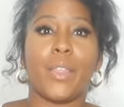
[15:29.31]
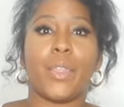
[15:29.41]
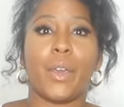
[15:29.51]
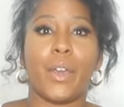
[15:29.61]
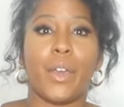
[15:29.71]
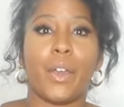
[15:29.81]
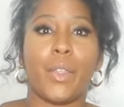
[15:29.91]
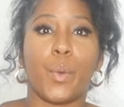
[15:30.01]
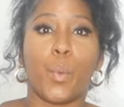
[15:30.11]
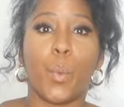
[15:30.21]

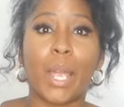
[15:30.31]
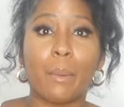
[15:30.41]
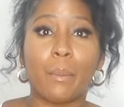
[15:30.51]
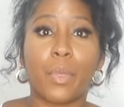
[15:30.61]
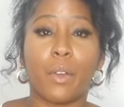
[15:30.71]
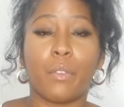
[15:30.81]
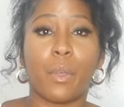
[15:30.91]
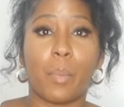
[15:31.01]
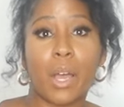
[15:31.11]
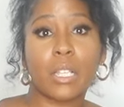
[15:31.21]
The width of the
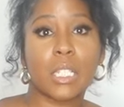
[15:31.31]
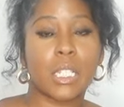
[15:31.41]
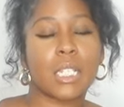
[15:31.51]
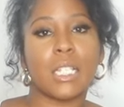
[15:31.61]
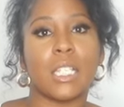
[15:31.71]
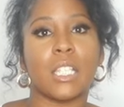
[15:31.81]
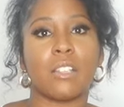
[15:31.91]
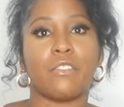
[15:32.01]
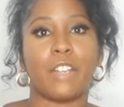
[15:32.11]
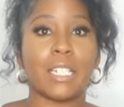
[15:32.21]
bust is
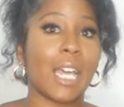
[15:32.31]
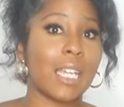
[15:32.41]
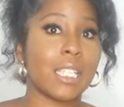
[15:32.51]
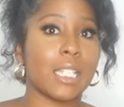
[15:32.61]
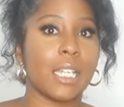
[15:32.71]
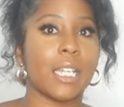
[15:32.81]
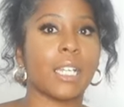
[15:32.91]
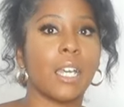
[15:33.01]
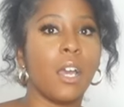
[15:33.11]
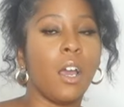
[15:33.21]

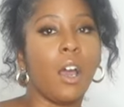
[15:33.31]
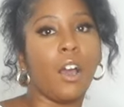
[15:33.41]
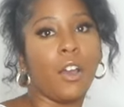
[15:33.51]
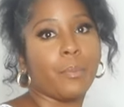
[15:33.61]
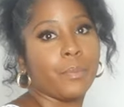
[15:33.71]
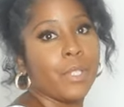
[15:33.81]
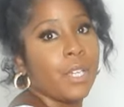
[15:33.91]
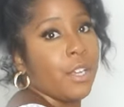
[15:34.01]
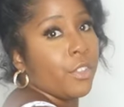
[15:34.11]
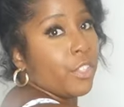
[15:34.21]
fantastic.
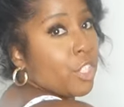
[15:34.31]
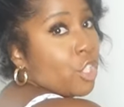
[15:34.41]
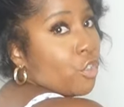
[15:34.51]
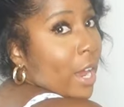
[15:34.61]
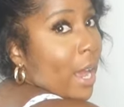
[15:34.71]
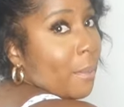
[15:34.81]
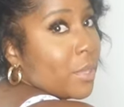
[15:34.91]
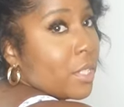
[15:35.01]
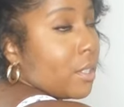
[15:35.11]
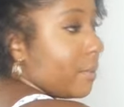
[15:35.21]
The
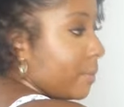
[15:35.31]
straps